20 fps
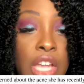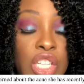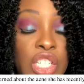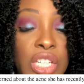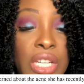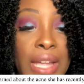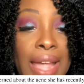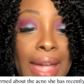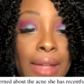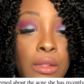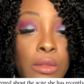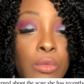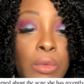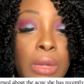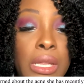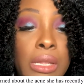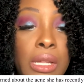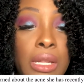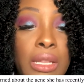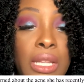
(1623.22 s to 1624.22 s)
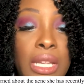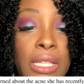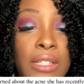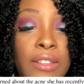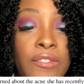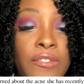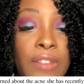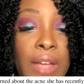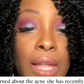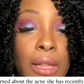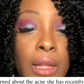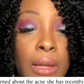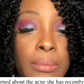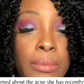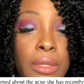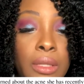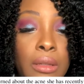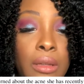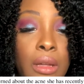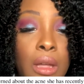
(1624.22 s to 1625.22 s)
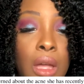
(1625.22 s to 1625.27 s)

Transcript: she has recently developed.